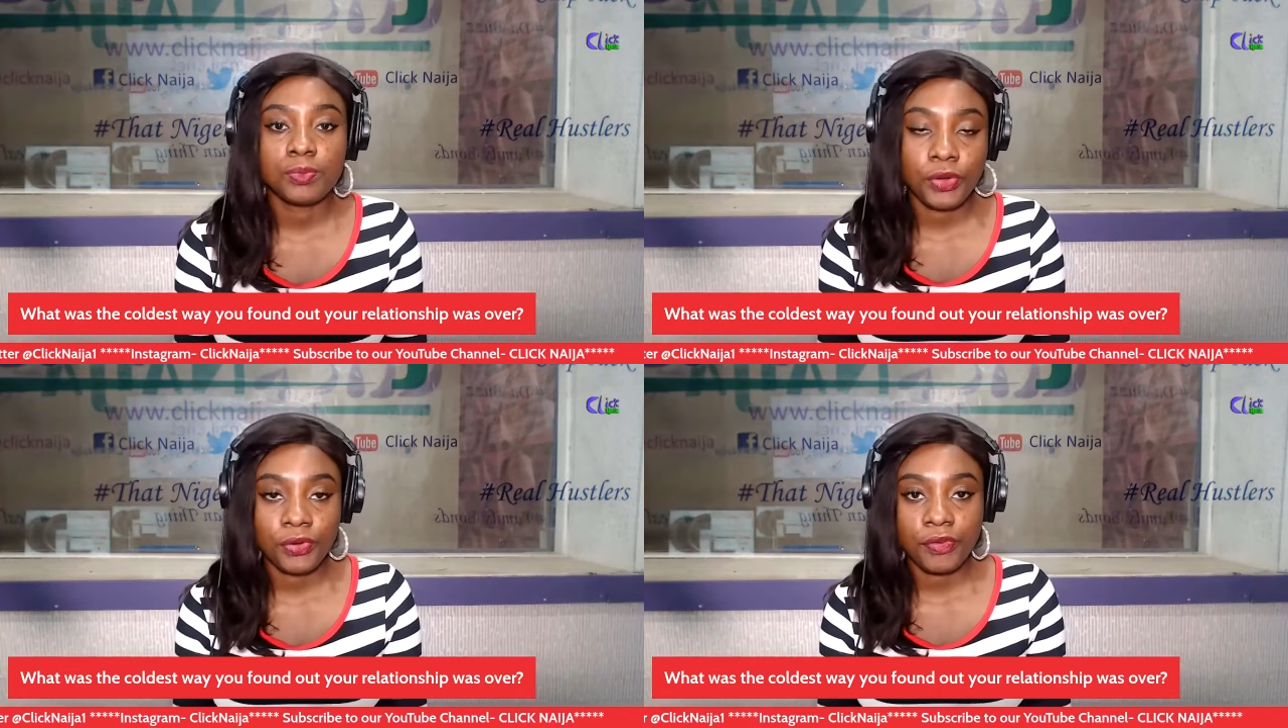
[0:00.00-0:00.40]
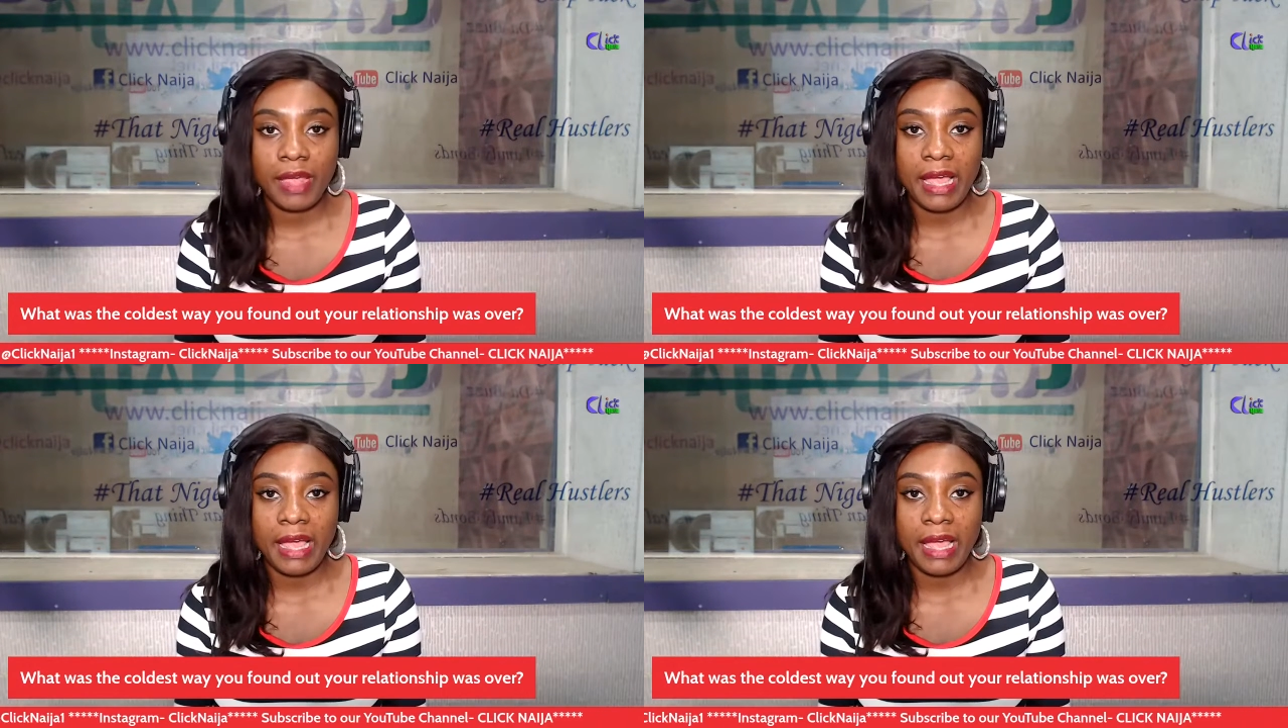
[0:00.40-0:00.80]

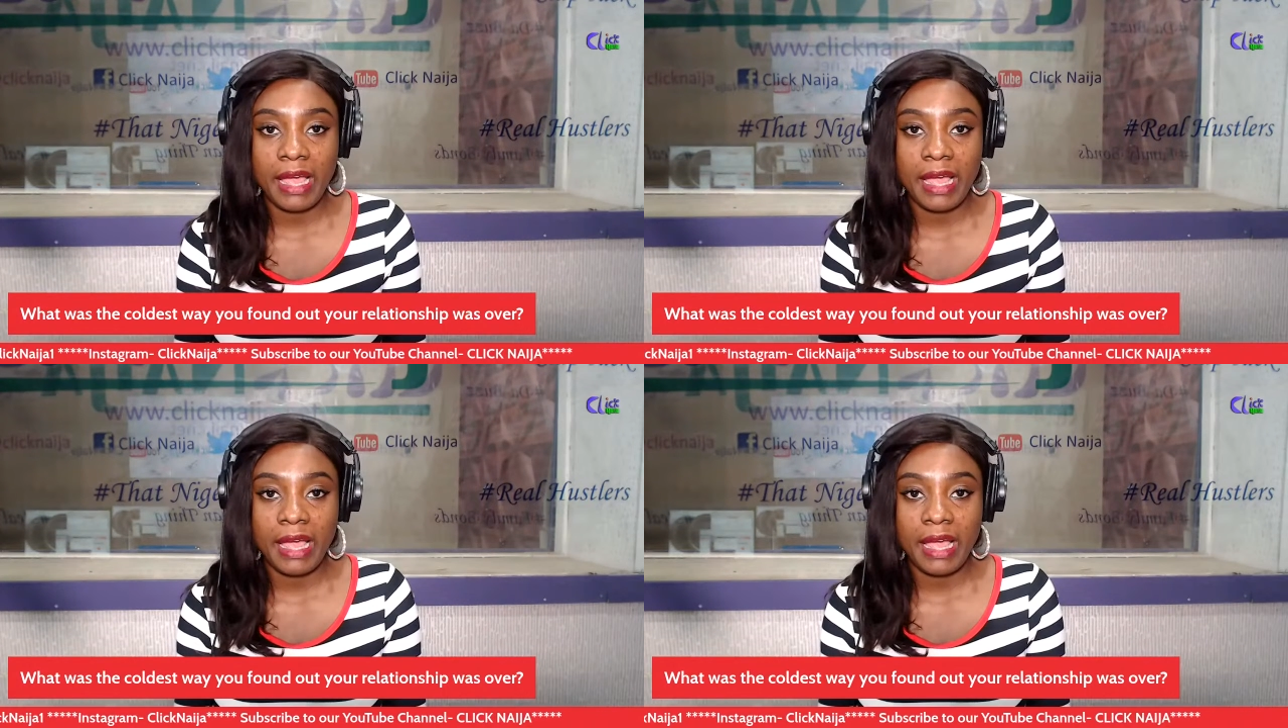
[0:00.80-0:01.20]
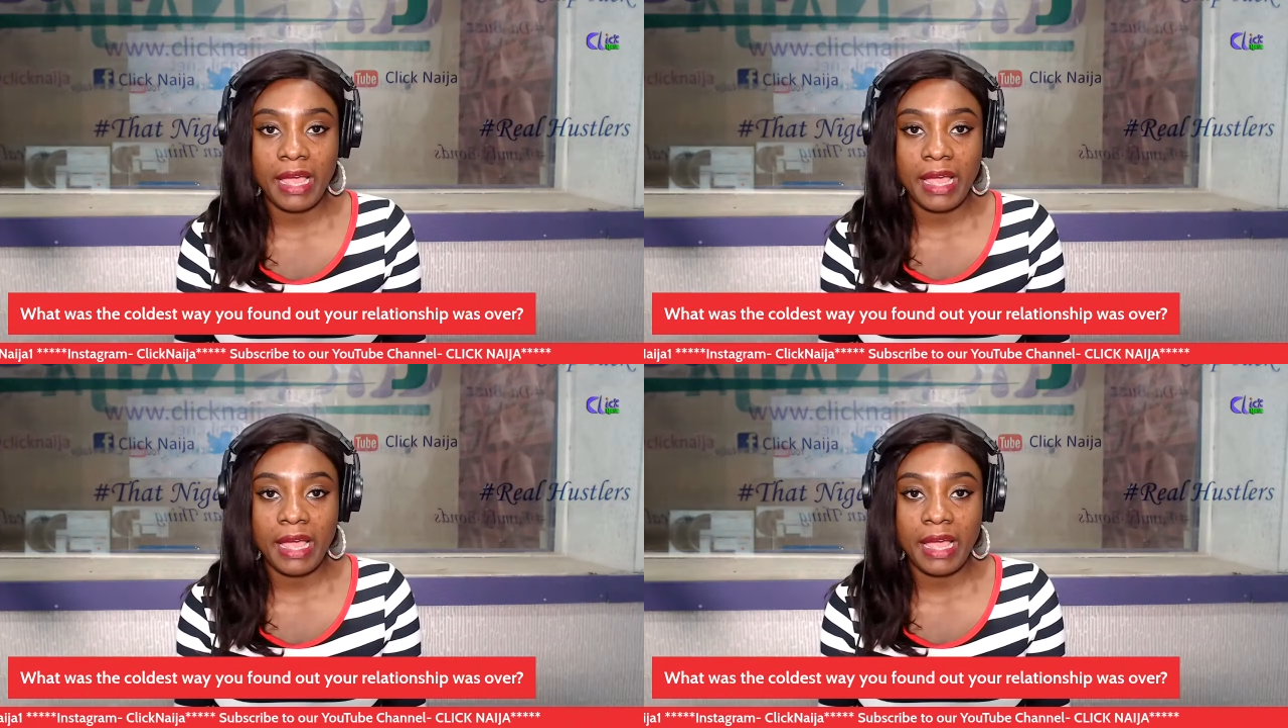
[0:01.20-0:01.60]
program this
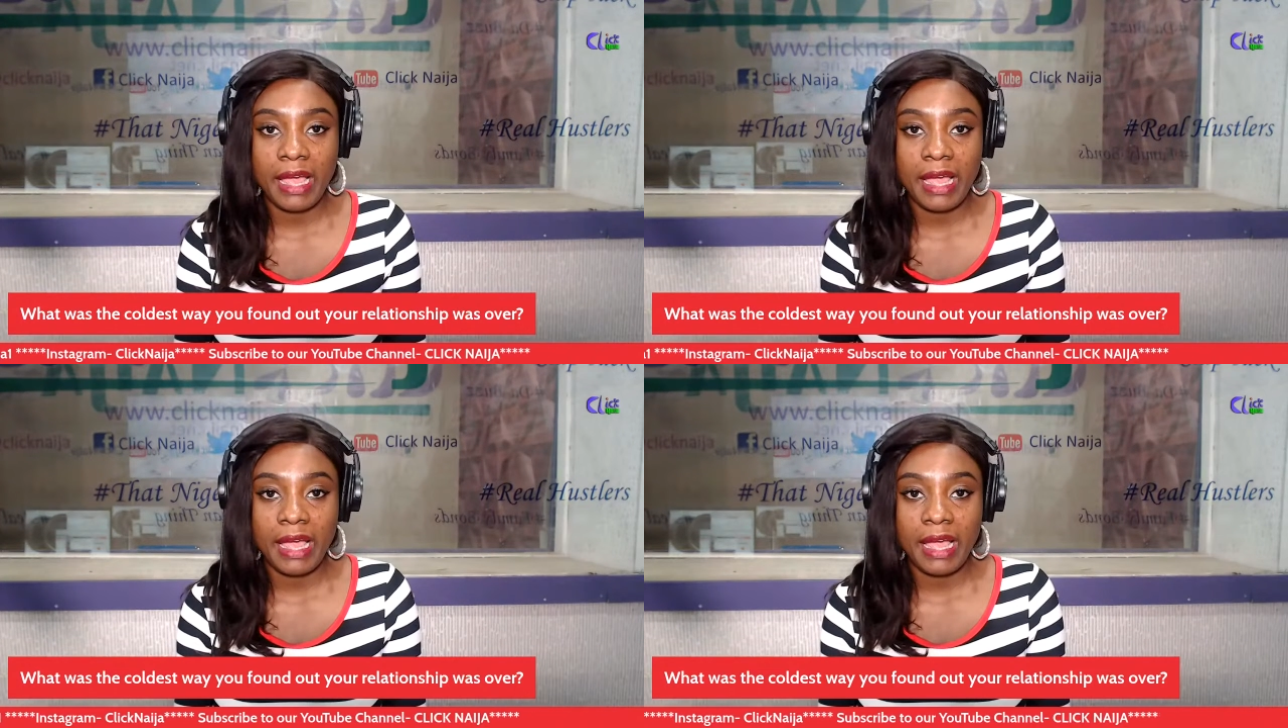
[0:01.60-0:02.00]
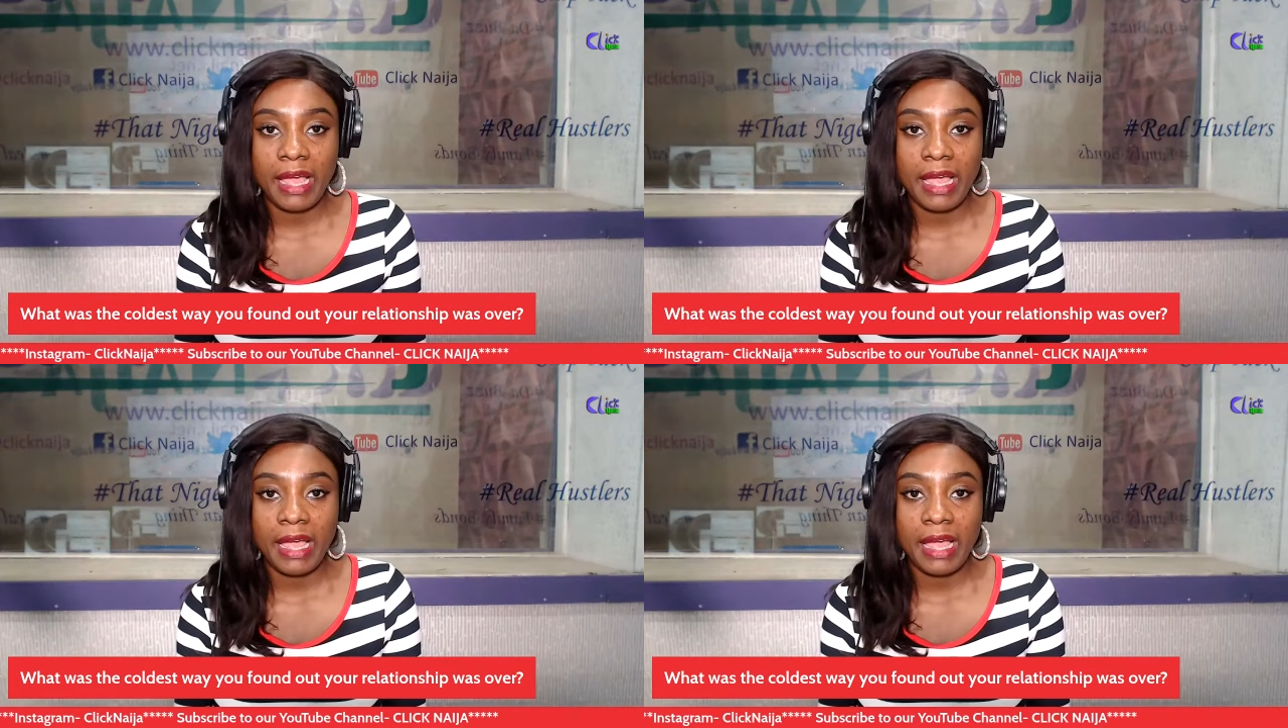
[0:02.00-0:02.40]
midweek, Wednesday.